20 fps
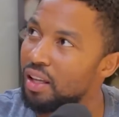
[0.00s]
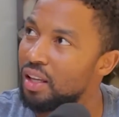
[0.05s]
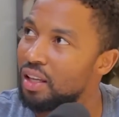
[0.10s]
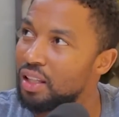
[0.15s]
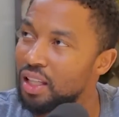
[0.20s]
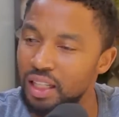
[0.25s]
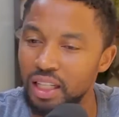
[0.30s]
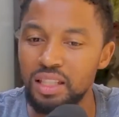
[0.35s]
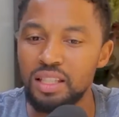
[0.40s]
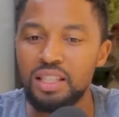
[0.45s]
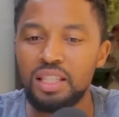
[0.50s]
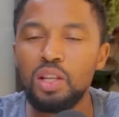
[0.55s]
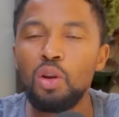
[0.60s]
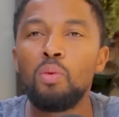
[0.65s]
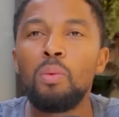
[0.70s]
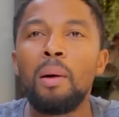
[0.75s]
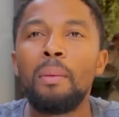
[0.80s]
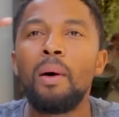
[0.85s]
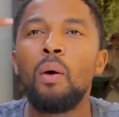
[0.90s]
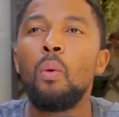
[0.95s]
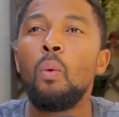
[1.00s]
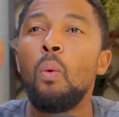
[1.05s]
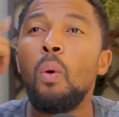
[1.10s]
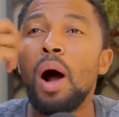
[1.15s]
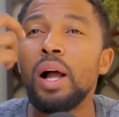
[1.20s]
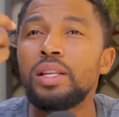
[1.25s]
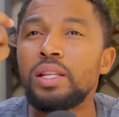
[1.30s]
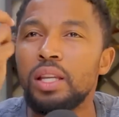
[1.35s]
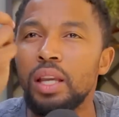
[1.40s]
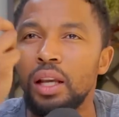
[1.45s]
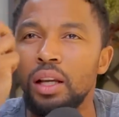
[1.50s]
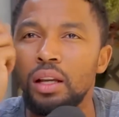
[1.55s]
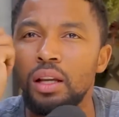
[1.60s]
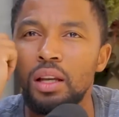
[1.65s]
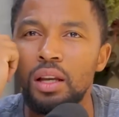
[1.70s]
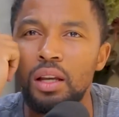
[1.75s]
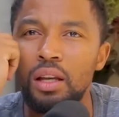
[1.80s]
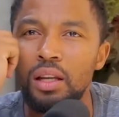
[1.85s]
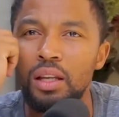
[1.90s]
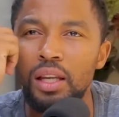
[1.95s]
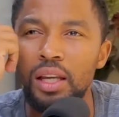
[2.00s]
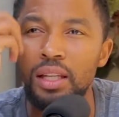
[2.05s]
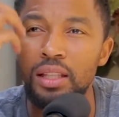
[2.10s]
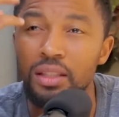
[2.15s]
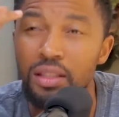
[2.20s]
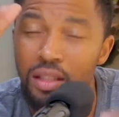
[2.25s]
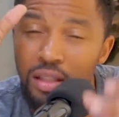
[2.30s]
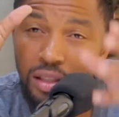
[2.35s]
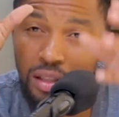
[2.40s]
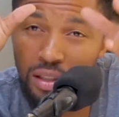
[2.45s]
They can see Ubaba watching in